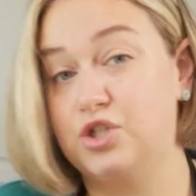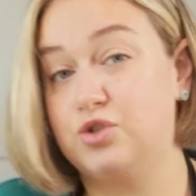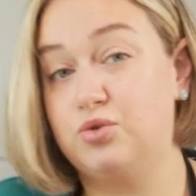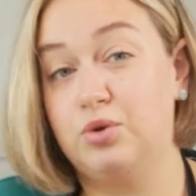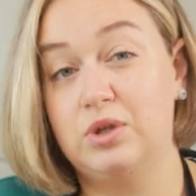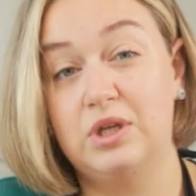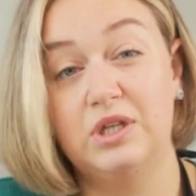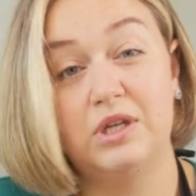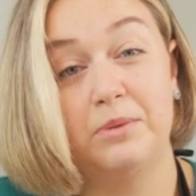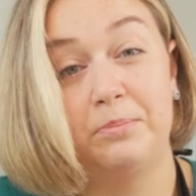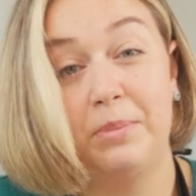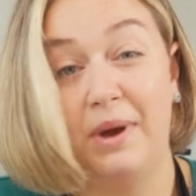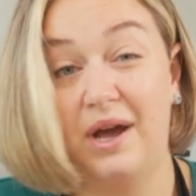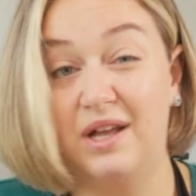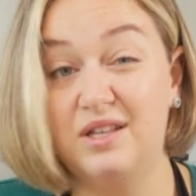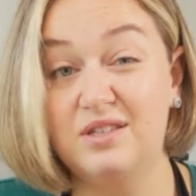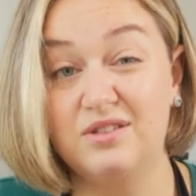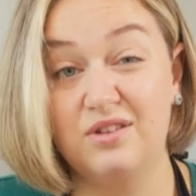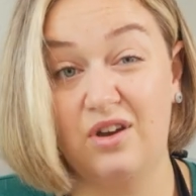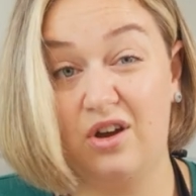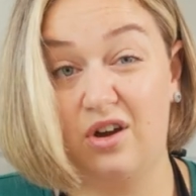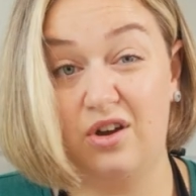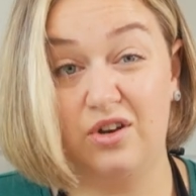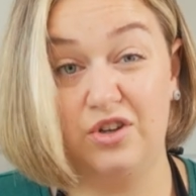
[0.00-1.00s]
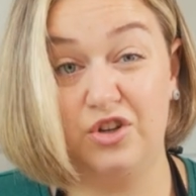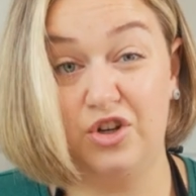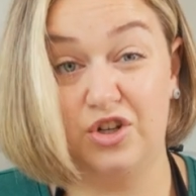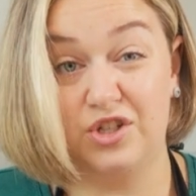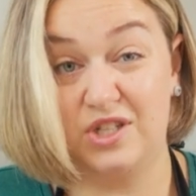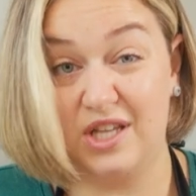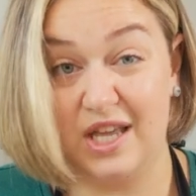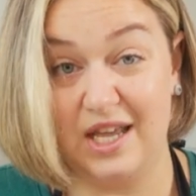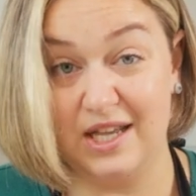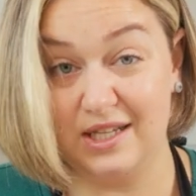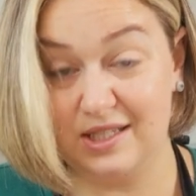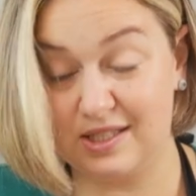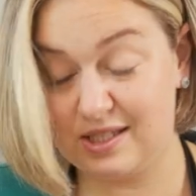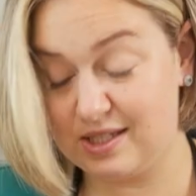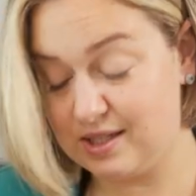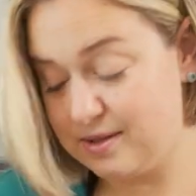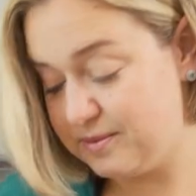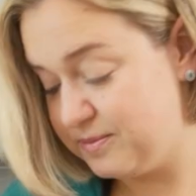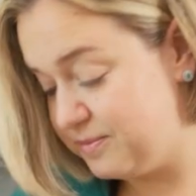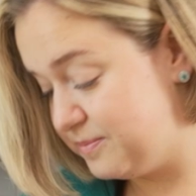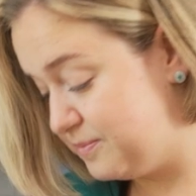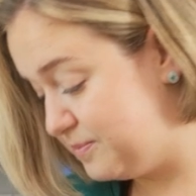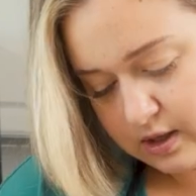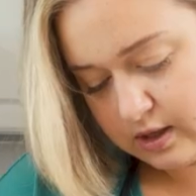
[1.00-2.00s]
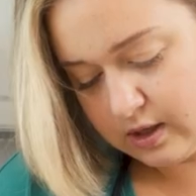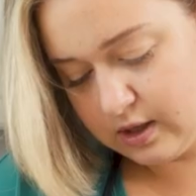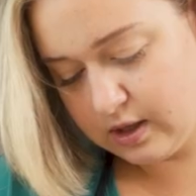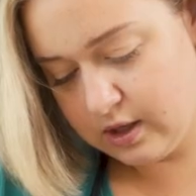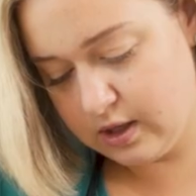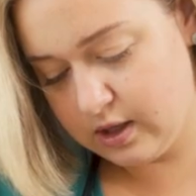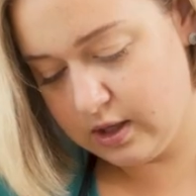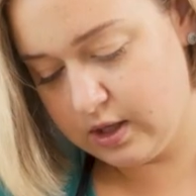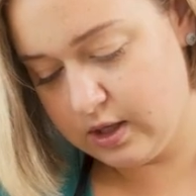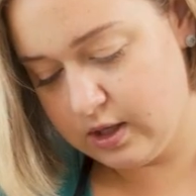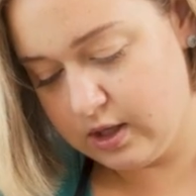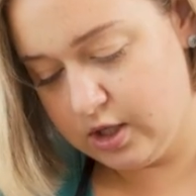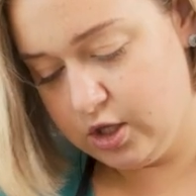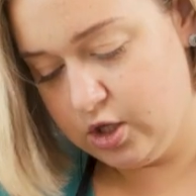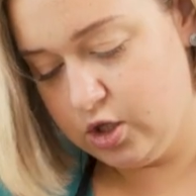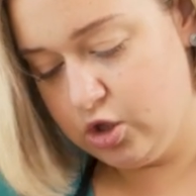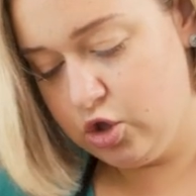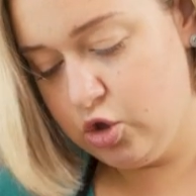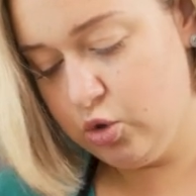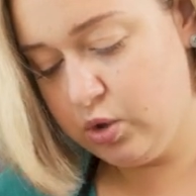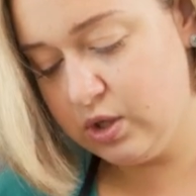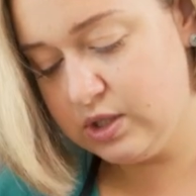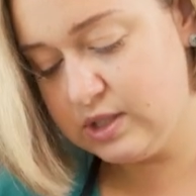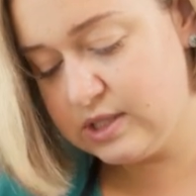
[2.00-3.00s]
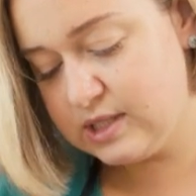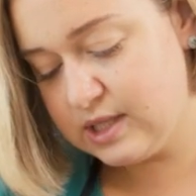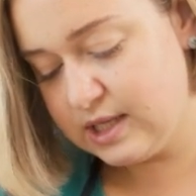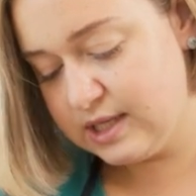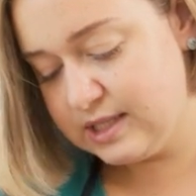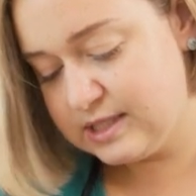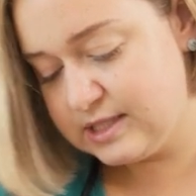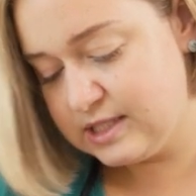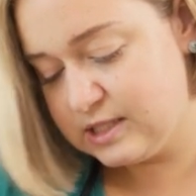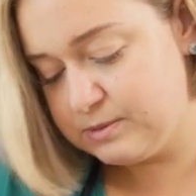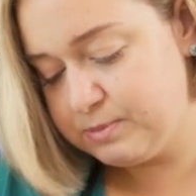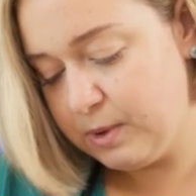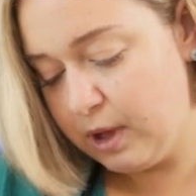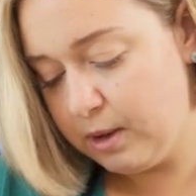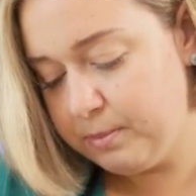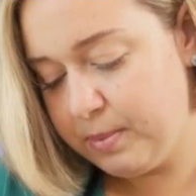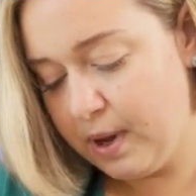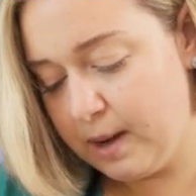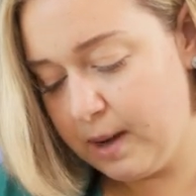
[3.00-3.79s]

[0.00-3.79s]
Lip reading: just really depends on your taste. You can slice this bell